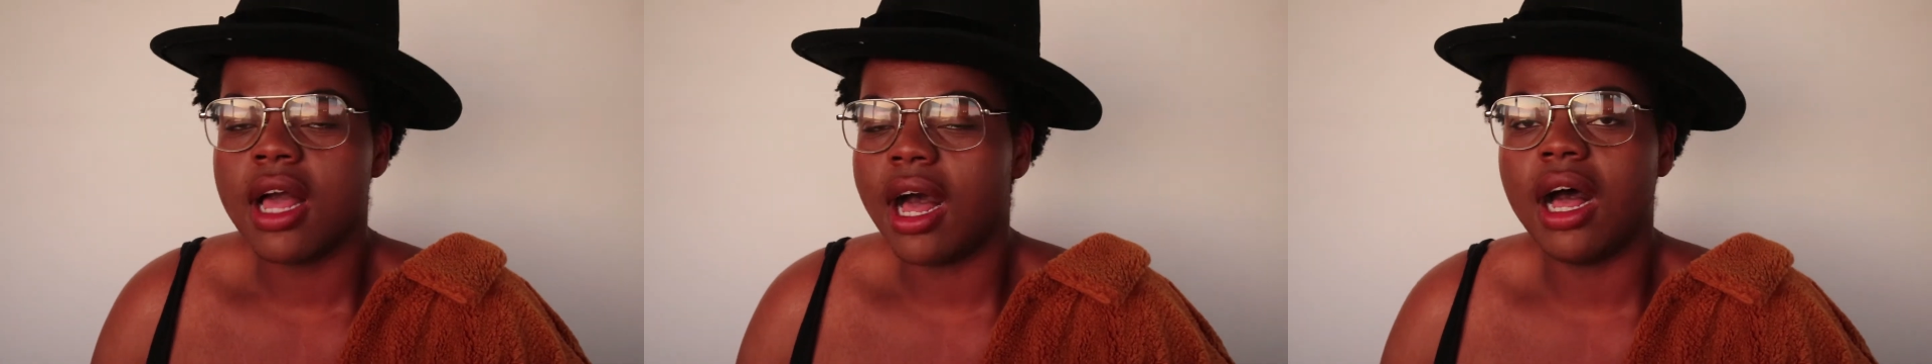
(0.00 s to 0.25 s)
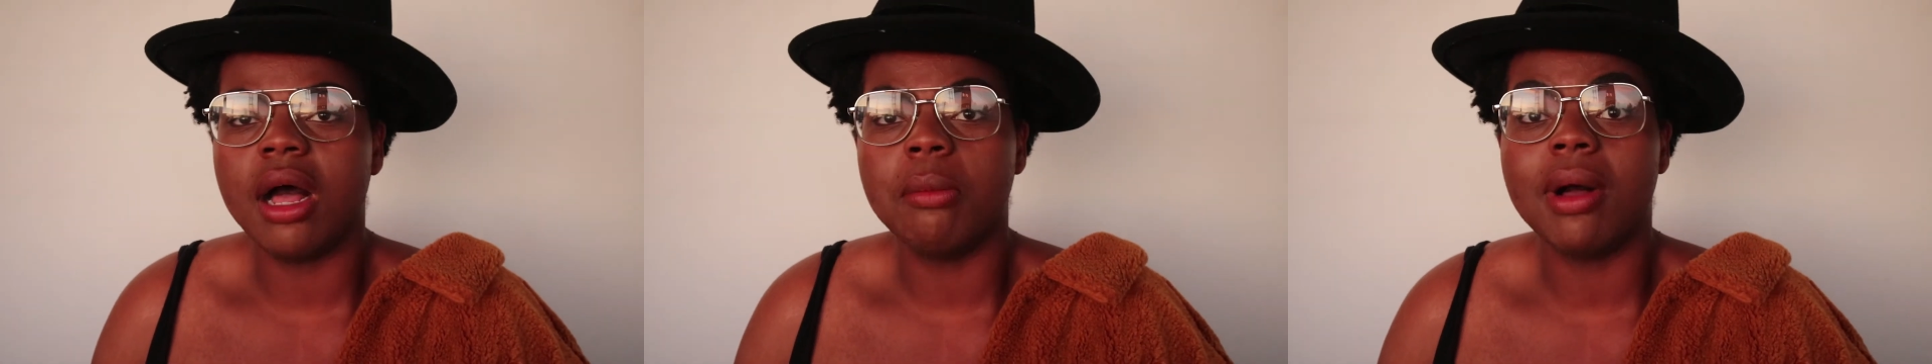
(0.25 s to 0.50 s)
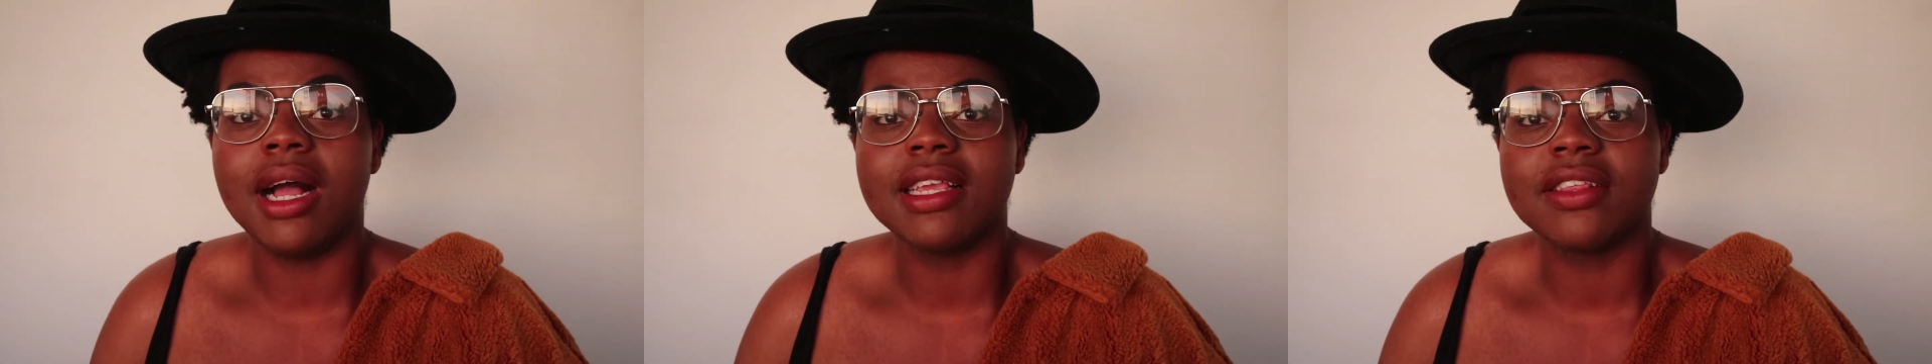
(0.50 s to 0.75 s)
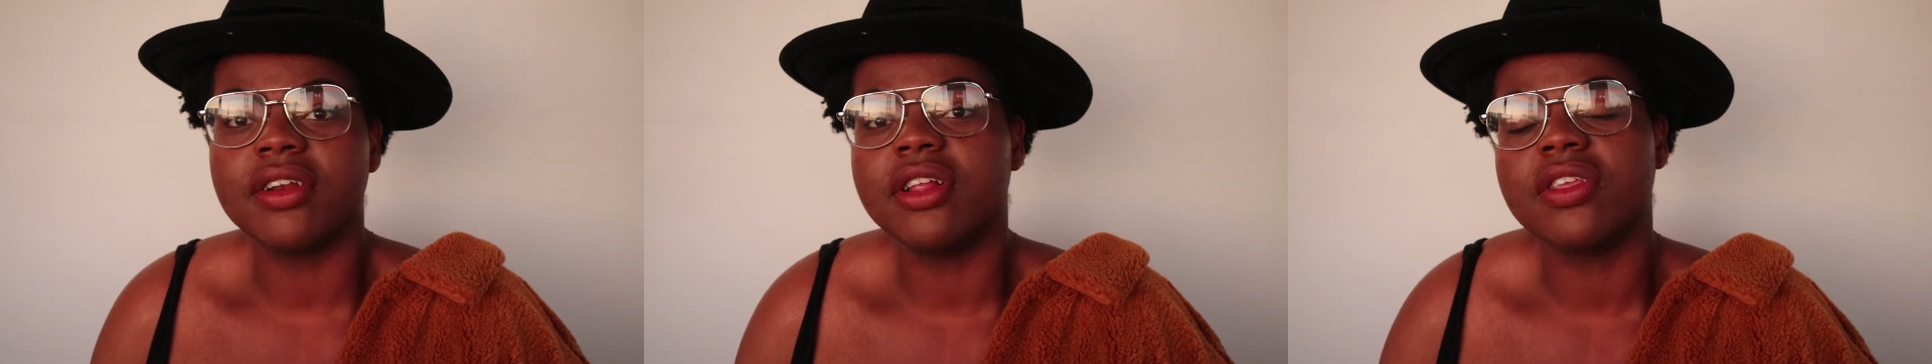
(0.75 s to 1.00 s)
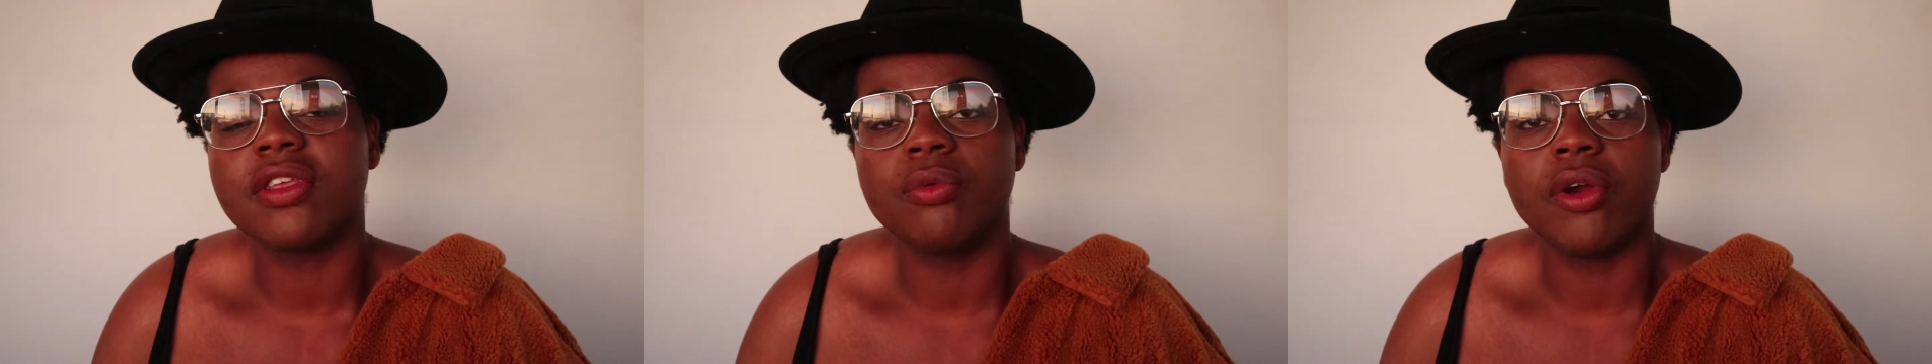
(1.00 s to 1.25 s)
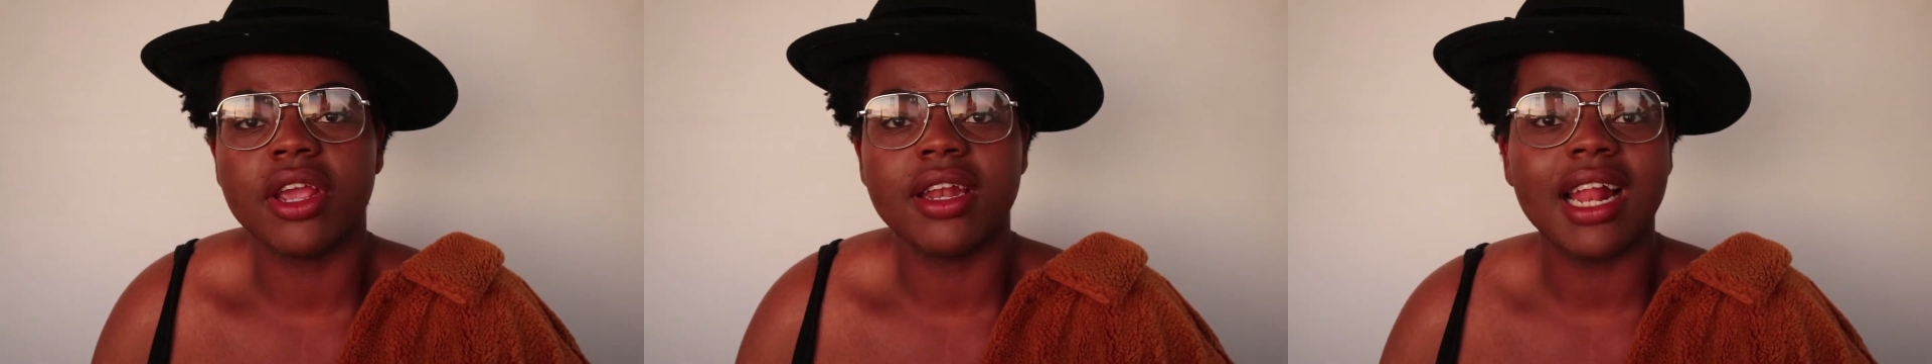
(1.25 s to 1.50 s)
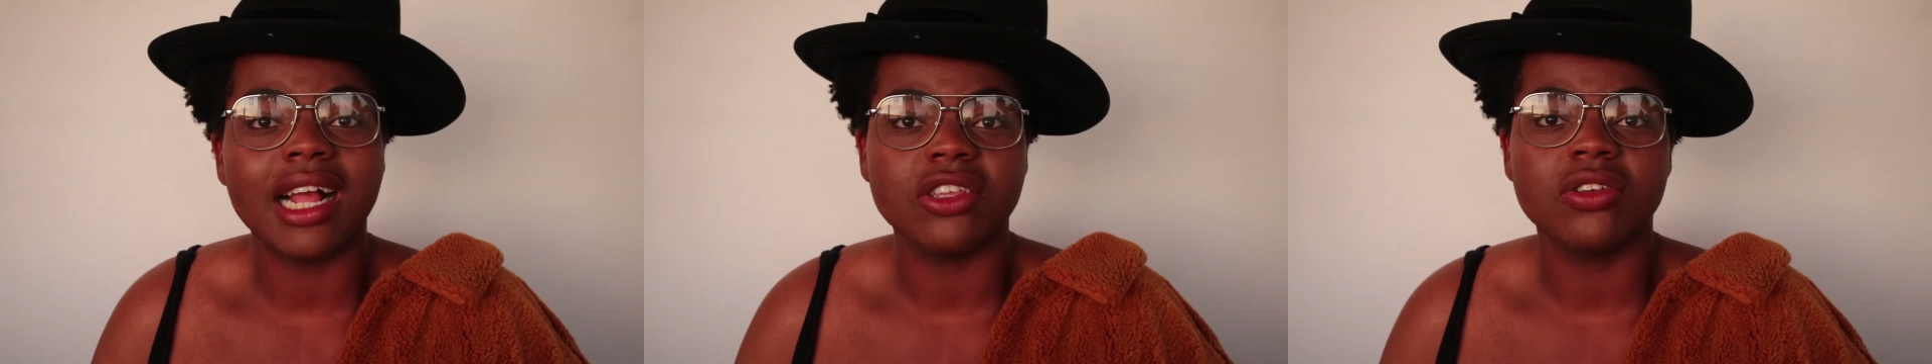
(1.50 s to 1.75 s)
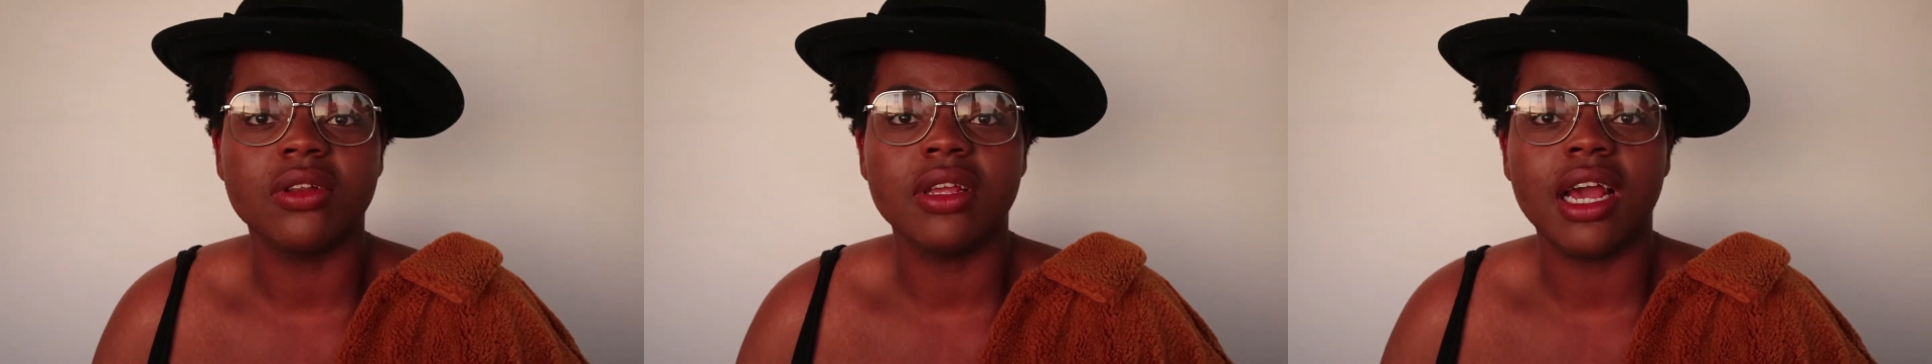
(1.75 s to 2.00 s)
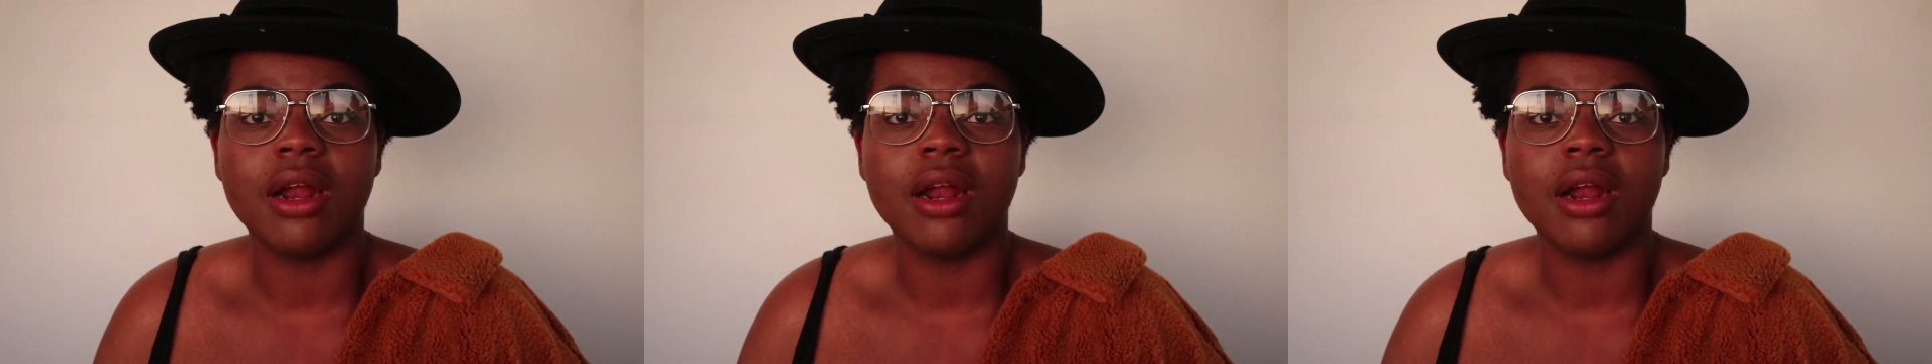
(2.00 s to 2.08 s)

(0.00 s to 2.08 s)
I started just wearing it naturally.